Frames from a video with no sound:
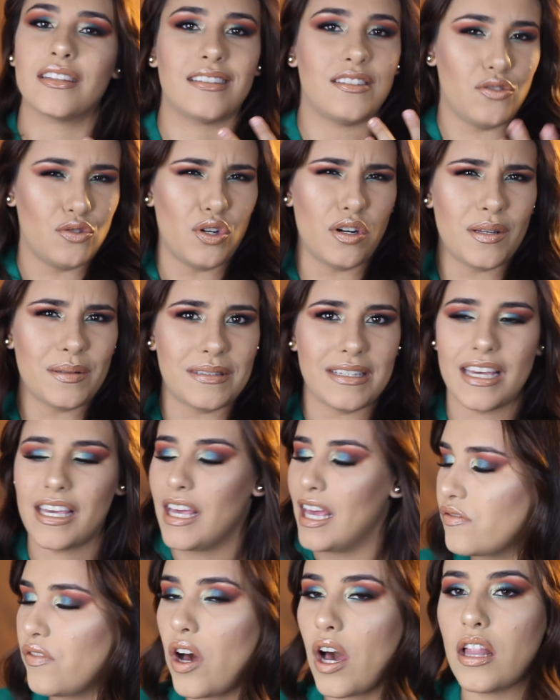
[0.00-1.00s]
Do you know what I'm saying?
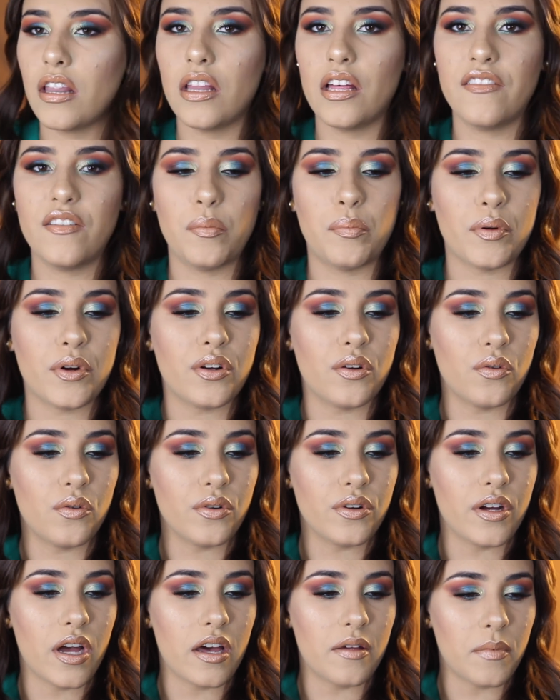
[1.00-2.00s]
of all, I love
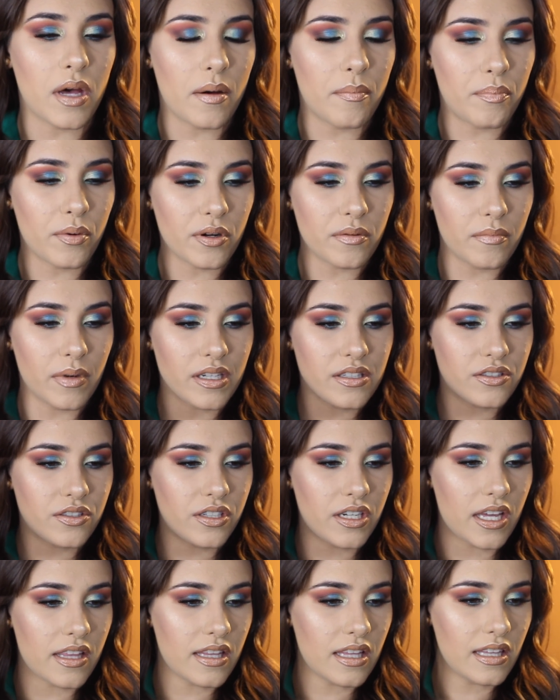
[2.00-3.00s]
a burnt
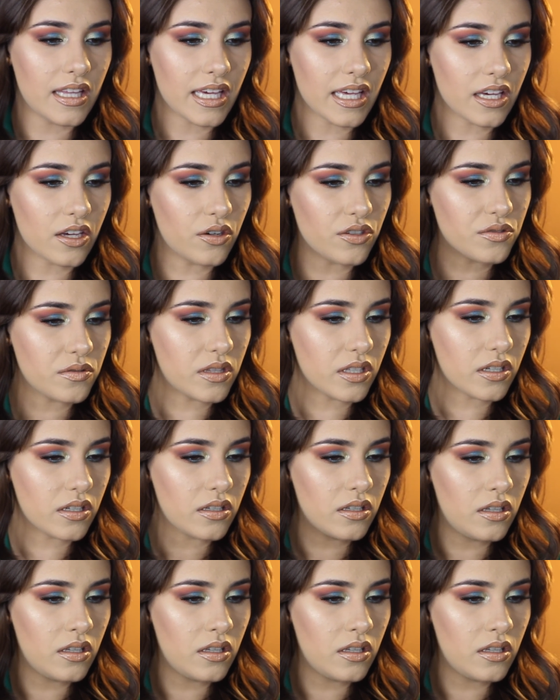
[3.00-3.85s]
mustard, and then, like, it goes with the...